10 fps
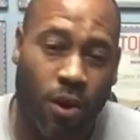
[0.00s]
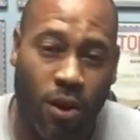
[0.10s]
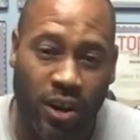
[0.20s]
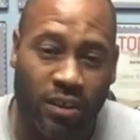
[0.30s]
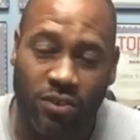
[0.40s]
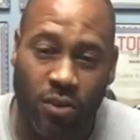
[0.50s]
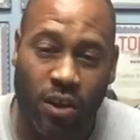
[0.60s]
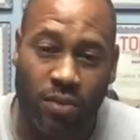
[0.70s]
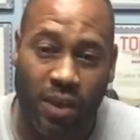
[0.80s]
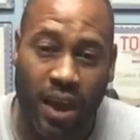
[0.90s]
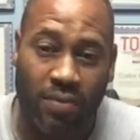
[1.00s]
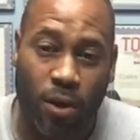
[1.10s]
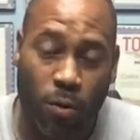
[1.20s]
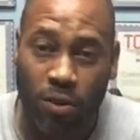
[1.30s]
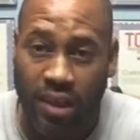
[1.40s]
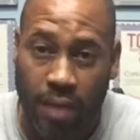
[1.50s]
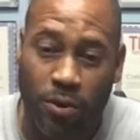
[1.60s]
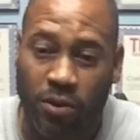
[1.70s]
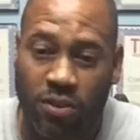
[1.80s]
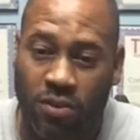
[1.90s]
aren't installed, and we have the whole damn
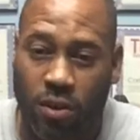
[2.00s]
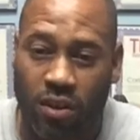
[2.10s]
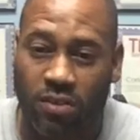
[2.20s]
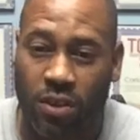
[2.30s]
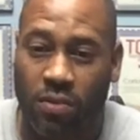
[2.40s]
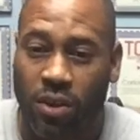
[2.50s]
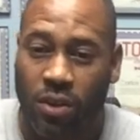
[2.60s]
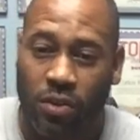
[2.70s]
unit installed, so